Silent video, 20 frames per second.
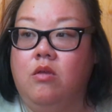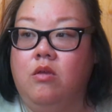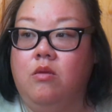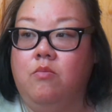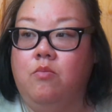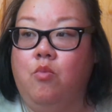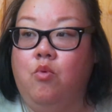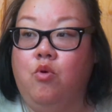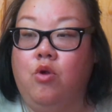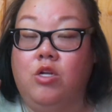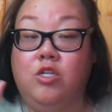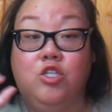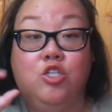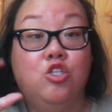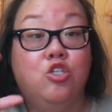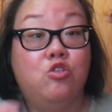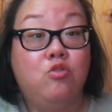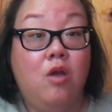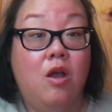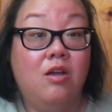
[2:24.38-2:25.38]
more
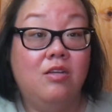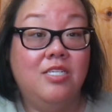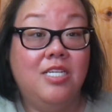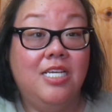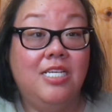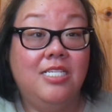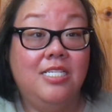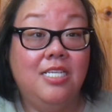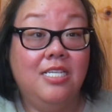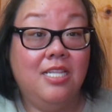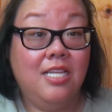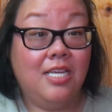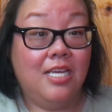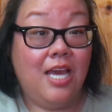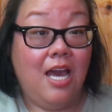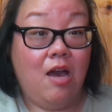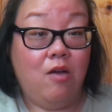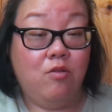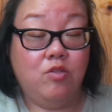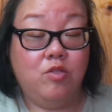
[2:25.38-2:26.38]
strong tasting than
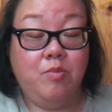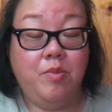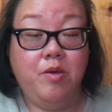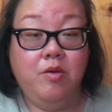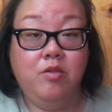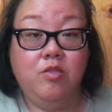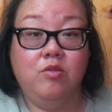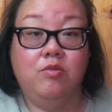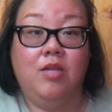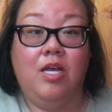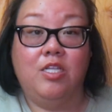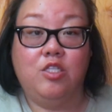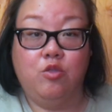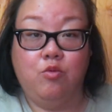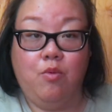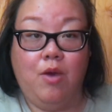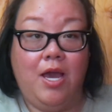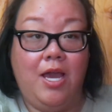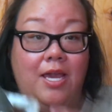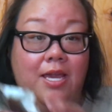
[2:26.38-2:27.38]
cow's milk, so that's
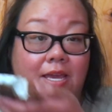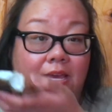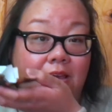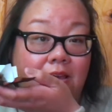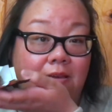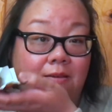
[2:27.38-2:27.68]
why